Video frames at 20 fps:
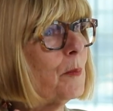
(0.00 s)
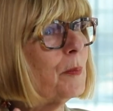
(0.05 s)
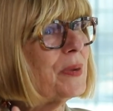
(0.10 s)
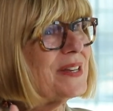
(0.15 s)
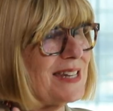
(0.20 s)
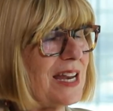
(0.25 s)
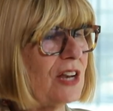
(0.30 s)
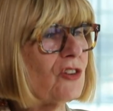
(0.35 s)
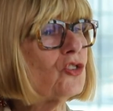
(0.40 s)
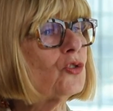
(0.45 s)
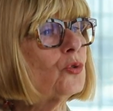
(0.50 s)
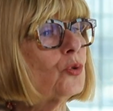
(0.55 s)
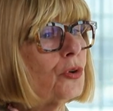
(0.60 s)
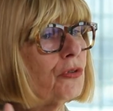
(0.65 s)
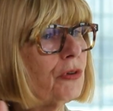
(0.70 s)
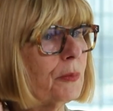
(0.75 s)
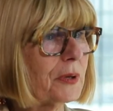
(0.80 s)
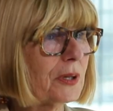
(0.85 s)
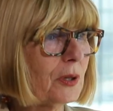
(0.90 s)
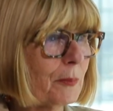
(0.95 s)
potential
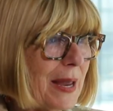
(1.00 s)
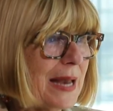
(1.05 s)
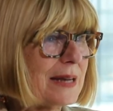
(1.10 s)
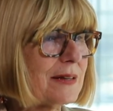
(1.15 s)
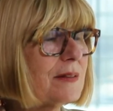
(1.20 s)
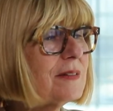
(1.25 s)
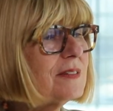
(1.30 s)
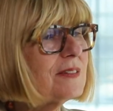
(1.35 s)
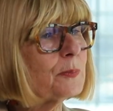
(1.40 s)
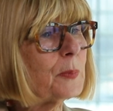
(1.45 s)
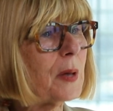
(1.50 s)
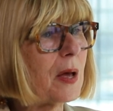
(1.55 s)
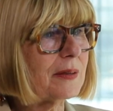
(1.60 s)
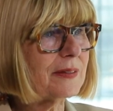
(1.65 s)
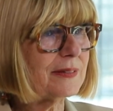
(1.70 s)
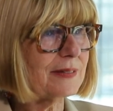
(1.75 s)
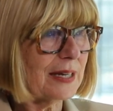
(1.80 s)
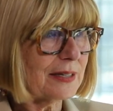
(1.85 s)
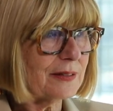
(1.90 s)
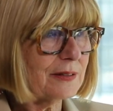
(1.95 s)
criminal matters by
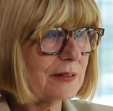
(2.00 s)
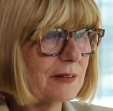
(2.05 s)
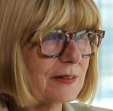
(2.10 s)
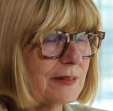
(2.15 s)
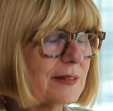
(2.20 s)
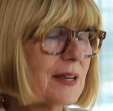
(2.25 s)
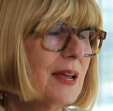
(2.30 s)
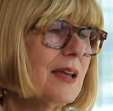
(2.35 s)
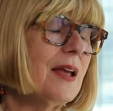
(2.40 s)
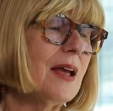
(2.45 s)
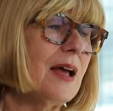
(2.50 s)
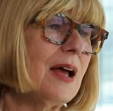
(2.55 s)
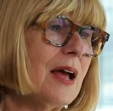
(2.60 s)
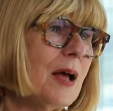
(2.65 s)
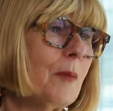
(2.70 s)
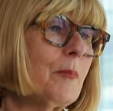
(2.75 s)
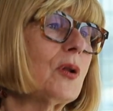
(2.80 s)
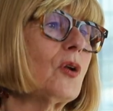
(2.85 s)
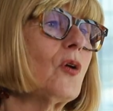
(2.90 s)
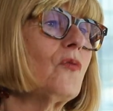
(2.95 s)
sectors,
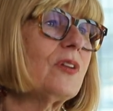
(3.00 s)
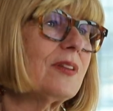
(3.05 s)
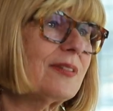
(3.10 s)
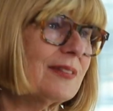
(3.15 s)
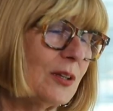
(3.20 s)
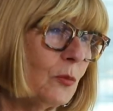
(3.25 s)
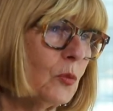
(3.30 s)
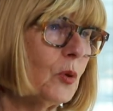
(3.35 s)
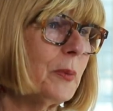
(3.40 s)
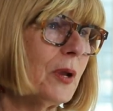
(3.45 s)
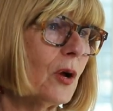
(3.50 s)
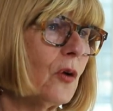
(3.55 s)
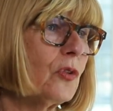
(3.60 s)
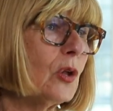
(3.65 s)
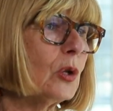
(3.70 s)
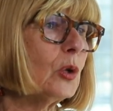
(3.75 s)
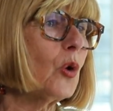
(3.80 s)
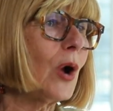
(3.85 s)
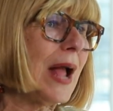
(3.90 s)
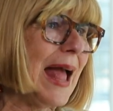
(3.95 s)
but obviously we'll be on
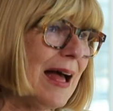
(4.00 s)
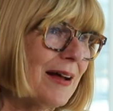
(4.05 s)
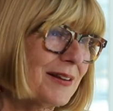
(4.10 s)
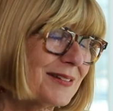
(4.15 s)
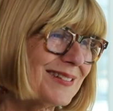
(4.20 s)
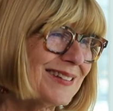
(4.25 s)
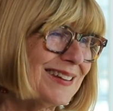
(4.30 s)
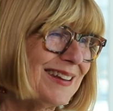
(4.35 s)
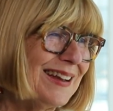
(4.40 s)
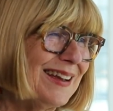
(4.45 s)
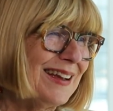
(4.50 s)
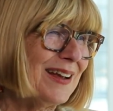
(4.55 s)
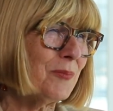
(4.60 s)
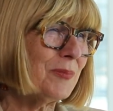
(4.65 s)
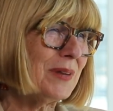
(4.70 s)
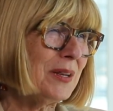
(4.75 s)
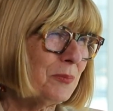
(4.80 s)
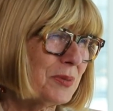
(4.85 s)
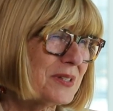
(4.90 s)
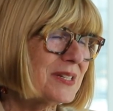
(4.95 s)
the lookout
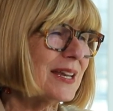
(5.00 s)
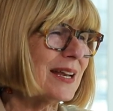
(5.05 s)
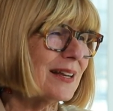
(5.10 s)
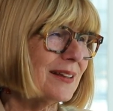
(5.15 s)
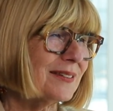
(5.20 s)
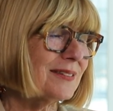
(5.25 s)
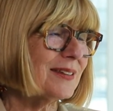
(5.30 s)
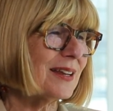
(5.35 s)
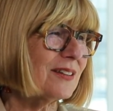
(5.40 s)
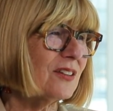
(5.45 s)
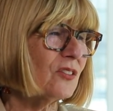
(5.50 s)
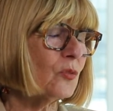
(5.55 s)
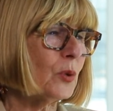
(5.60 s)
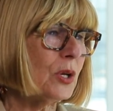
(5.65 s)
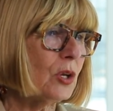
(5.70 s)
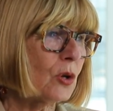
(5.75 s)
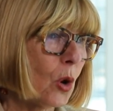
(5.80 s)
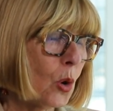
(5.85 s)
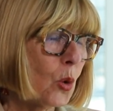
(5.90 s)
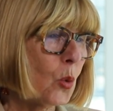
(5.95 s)
in particular sectors we
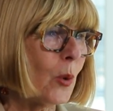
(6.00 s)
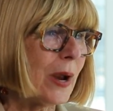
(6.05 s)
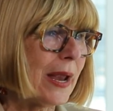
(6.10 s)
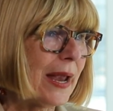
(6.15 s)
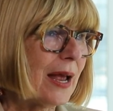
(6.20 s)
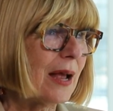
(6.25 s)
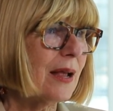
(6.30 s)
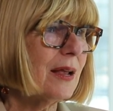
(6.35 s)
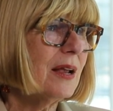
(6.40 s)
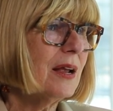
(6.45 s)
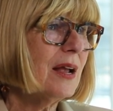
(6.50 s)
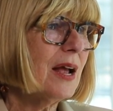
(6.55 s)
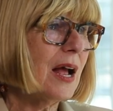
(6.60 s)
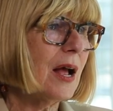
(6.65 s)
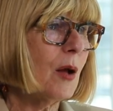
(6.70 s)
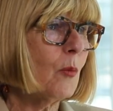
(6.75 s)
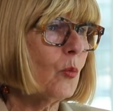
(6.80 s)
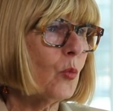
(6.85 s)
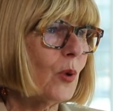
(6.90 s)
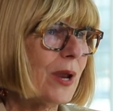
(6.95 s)
know where
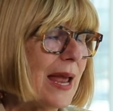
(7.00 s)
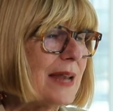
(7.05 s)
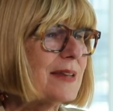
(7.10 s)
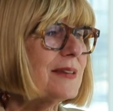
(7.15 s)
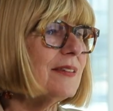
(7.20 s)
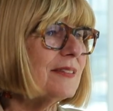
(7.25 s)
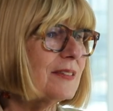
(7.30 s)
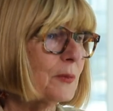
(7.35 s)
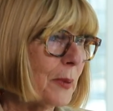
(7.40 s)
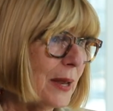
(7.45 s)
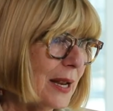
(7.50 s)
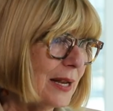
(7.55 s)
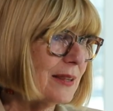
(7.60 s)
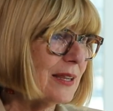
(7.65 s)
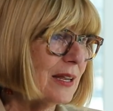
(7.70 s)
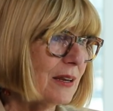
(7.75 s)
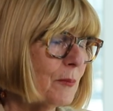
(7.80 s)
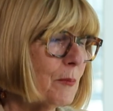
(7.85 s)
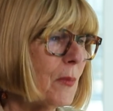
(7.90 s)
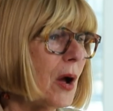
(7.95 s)
we anticipate
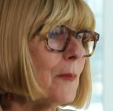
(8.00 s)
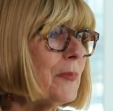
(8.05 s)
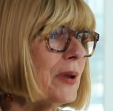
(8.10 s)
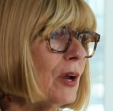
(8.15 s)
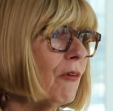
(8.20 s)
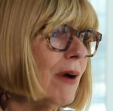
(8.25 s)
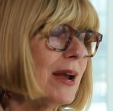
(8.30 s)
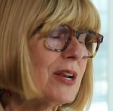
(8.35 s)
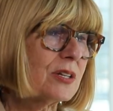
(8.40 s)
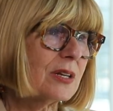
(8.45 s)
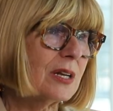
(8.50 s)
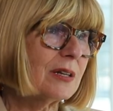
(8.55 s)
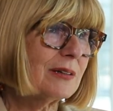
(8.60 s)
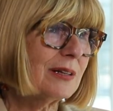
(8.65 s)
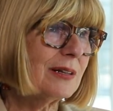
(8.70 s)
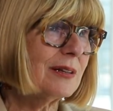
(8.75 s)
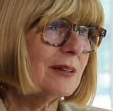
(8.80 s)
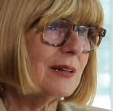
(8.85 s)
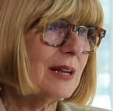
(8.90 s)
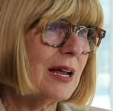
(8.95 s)
there might be greater
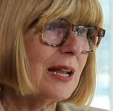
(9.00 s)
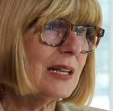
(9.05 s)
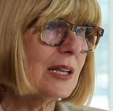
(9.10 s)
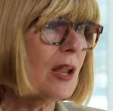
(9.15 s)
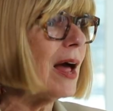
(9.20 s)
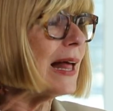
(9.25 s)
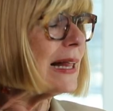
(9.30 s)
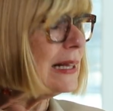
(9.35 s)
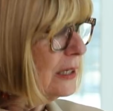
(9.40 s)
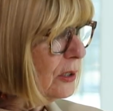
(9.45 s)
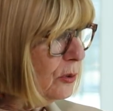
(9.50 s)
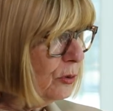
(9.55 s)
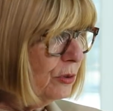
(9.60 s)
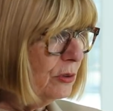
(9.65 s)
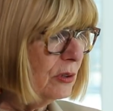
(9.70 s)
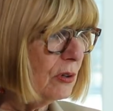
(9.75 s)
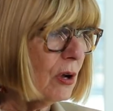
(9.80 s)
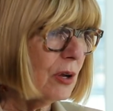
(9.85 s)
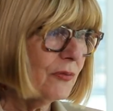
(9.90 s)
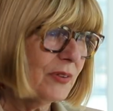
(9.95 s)

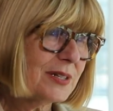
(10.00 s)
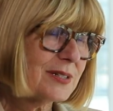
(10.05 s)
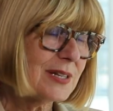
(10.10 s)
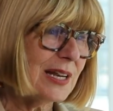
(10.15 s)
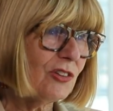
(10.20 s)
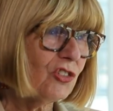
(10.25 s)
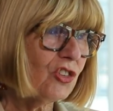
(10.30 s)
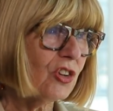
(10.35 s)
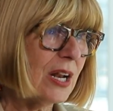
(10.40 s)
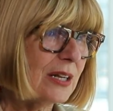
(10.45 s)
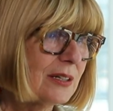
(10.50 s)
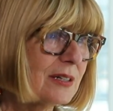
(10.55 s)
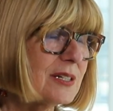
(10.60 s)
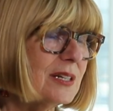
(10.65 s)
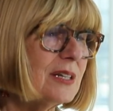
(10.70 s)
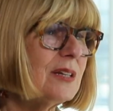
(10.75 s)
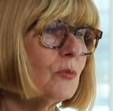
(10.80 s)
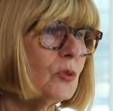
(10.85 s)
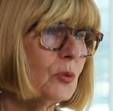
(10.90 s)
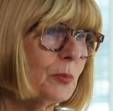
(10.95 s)
likelihood of
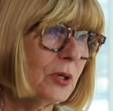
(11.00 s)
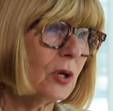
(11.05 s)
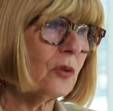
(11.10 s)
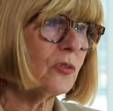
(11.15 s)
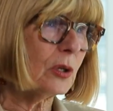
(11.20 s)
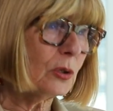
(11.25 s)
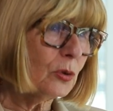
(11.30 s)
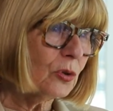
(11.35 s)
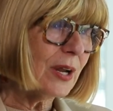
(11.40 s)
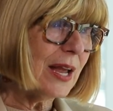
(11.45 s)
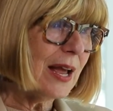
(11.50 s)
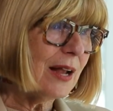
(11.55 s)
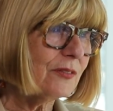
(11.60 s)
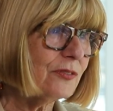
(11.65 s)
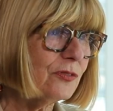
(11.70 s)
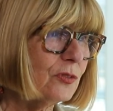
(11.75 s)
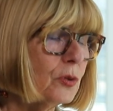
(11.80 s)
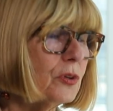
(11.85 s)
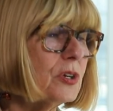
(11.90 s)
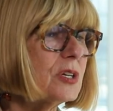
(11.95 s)
intentionality. We'll be on the lookout
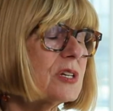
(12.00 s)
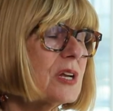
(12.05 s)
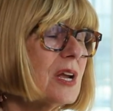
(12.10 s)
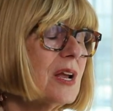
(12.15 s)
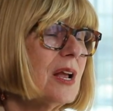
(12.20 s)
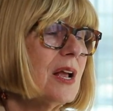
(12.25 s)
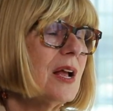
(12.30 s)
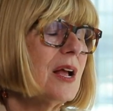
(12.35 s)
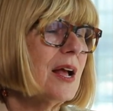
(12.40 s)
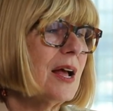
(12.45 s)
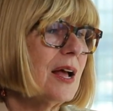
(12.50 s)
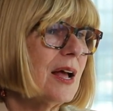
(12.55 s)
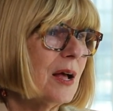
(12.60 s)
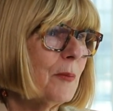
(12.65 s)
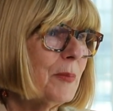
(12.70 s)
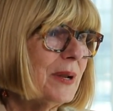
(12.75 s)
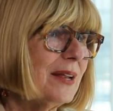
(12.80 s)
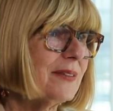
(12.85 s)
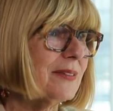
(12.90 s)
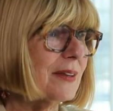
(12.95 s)
for it.
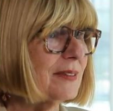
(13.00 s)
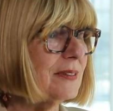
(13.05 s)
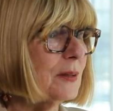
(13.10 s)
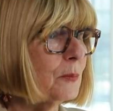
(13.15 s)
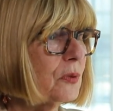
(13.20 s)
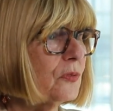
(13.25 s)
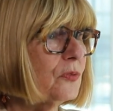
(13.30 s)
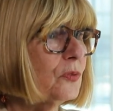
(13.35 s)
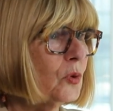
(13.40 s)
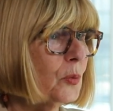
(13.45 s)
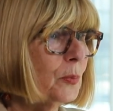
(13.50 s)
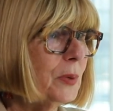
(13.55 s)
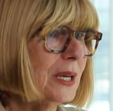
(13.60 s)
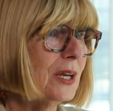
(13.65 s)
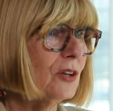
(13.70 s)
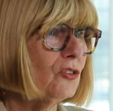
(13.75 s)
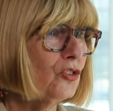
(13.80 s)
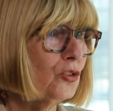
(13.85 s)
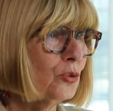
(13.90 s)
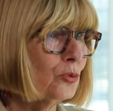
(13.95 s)
But as I said before,
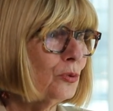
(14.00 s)
being